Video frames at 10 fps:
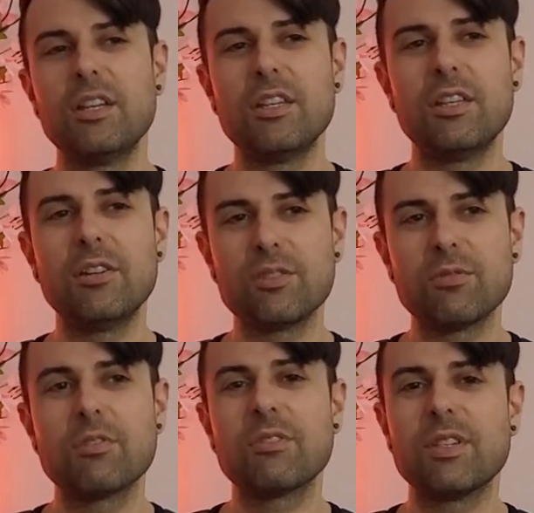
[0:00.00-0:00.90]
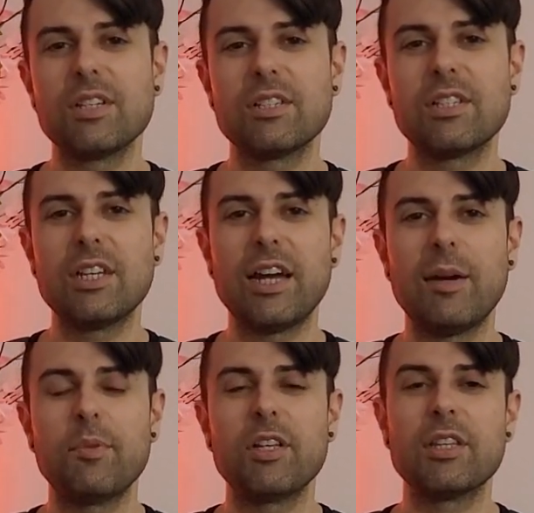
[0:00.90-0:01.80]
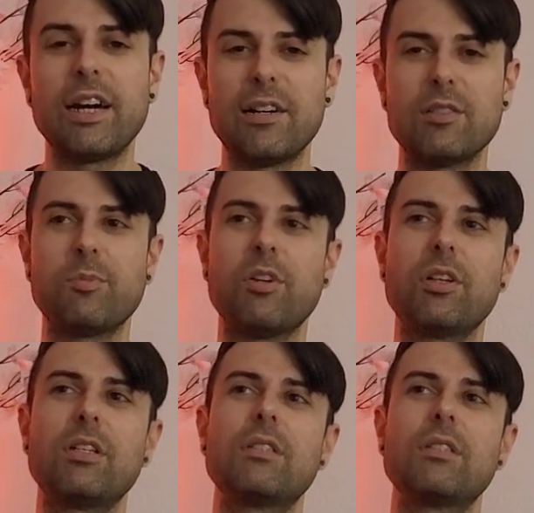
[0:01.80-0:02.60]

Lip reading: Those sorts of things tend to happen at the house parties.